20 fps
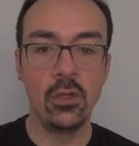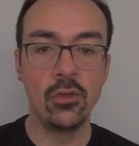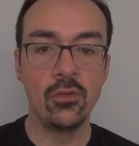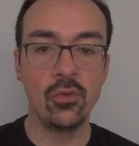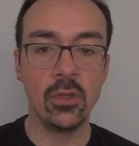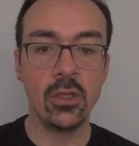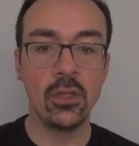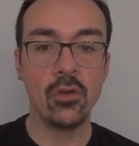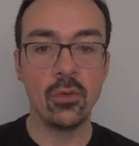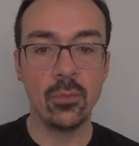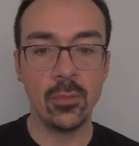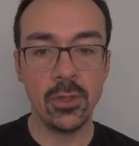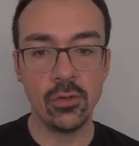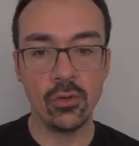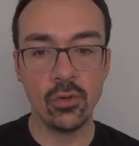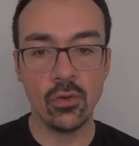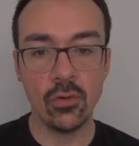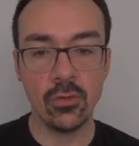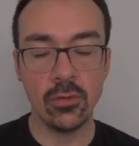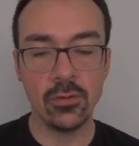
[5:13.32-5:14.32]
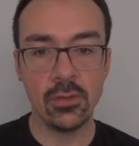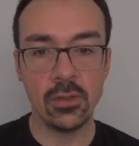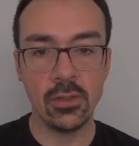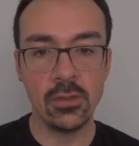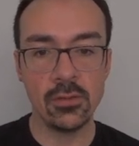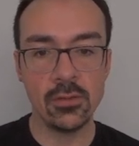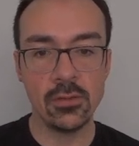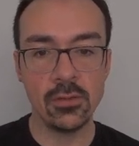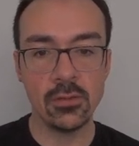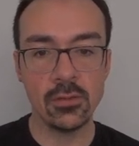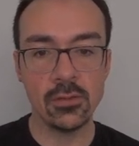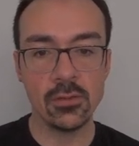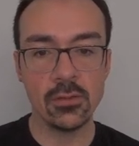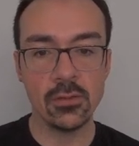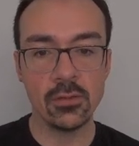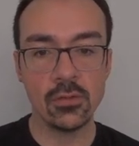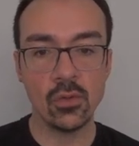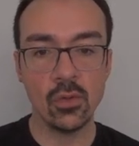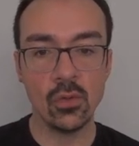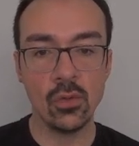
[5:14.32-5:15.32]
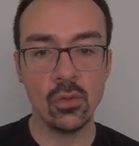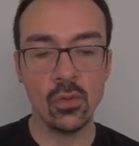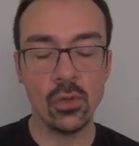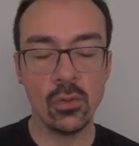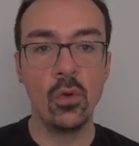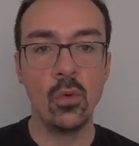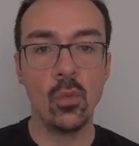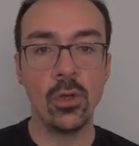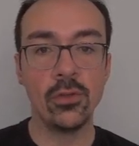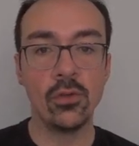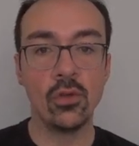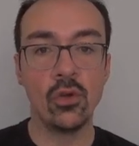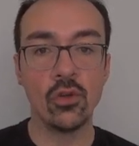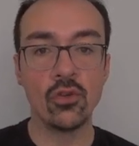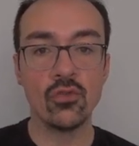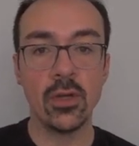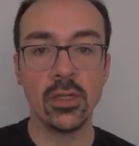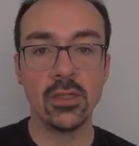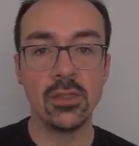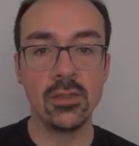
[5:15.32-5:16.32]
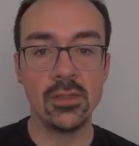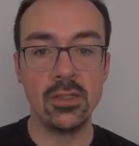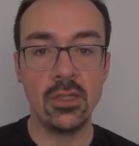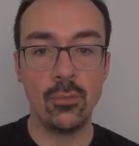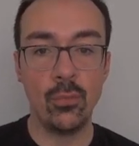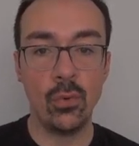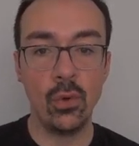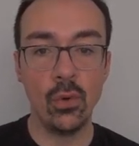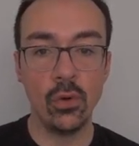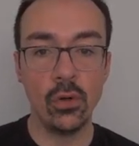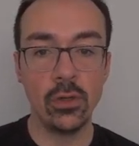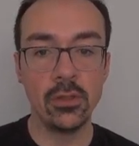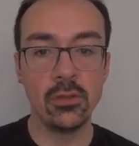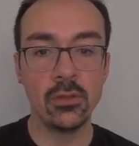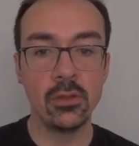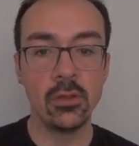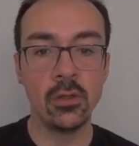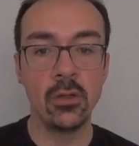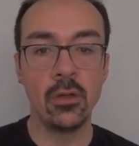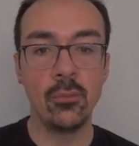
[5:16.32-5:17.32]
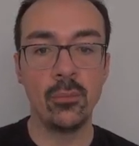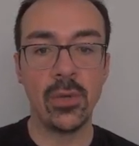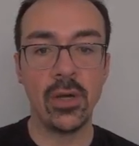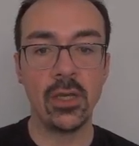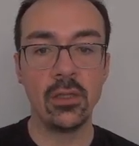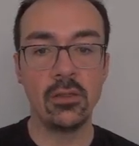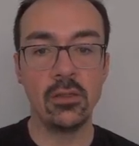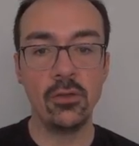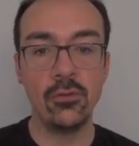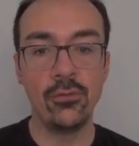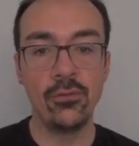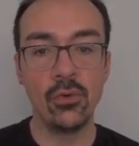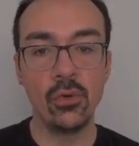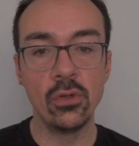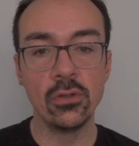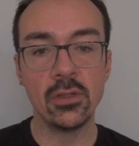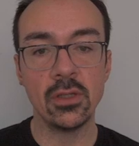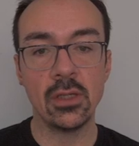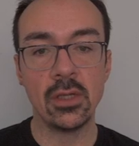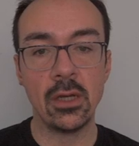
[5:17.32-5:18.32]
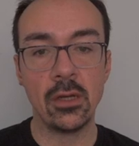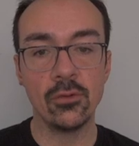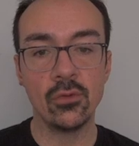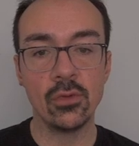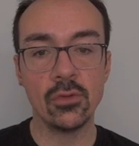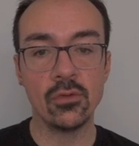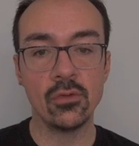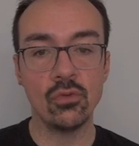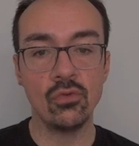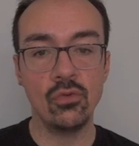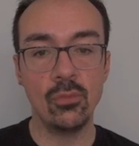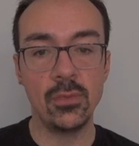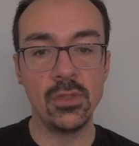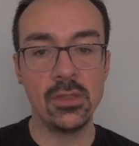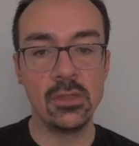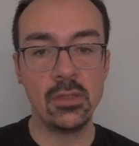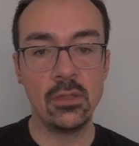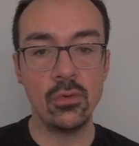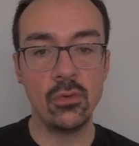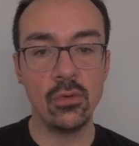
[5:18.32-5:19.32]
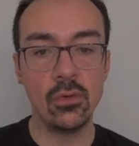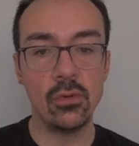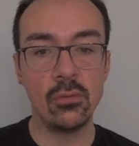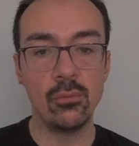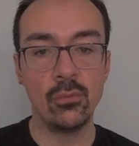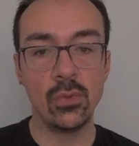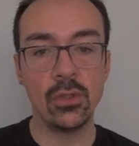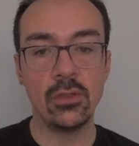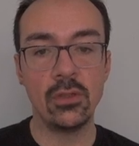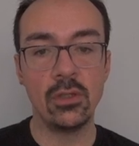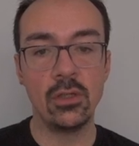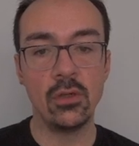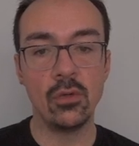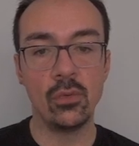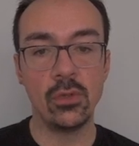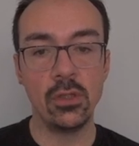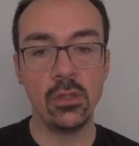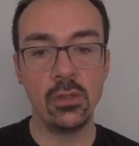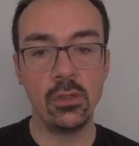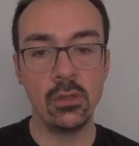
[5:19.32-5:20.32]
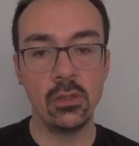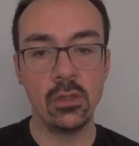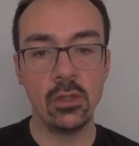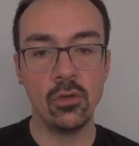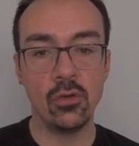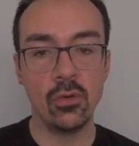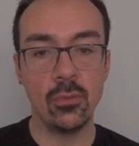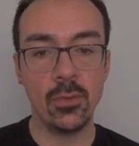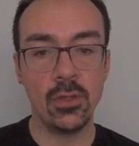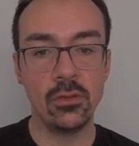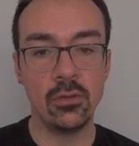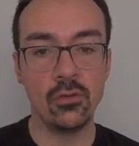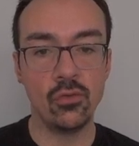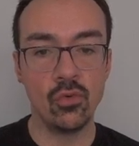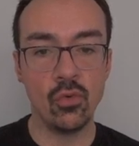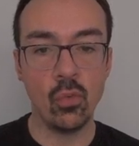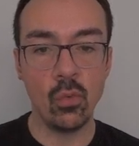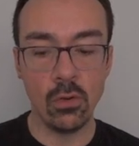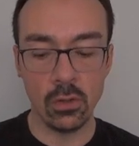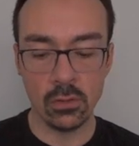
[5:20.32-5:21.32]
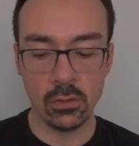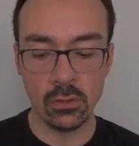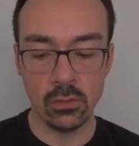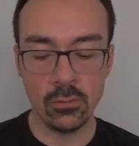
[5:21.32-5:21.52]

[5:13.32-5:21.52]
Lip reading: increment the current instance. So when the contract is deployed, by default, the counter is going to be 0, but here we increment it to 1.